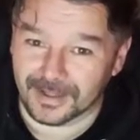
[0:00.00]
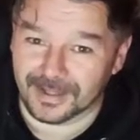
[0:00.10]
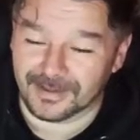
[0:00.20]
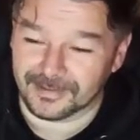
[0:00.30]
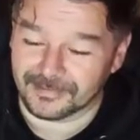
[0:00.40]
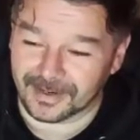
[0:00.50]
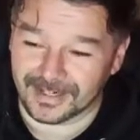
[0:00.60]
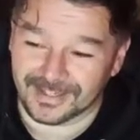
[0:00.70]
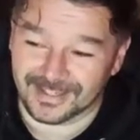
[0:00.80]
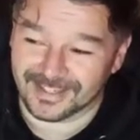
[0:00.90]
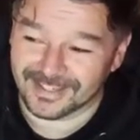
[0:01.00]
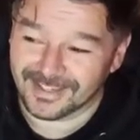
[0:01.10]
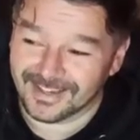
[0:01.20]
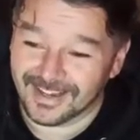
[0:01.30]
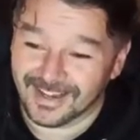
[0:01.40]
and frankly,
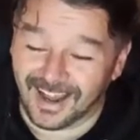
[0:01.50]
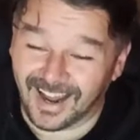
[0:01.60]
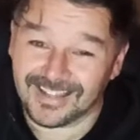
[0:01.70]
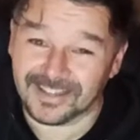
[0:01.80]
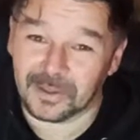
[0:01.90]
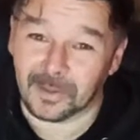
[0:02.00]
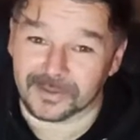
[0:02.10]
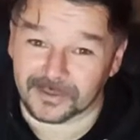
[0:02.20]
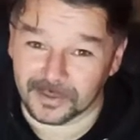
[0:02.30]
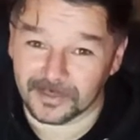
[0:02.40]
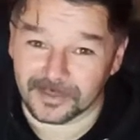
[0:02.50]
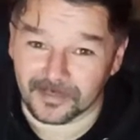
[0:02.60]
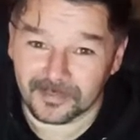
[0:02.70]
I didn't know what to do with him.